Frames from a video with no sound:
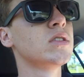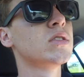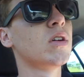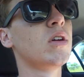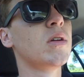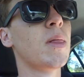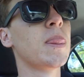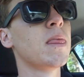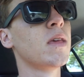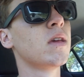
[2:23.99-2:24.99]
So
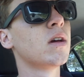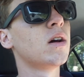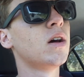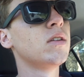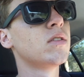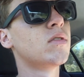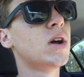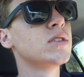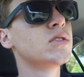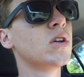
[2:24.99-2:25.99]
under the
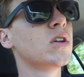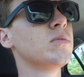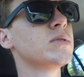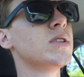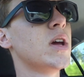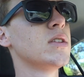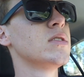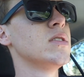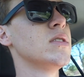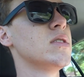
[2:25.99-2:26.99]
right
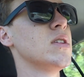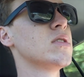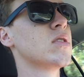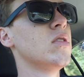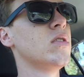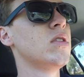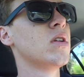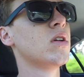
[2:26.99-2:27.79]
circumstances, it's good.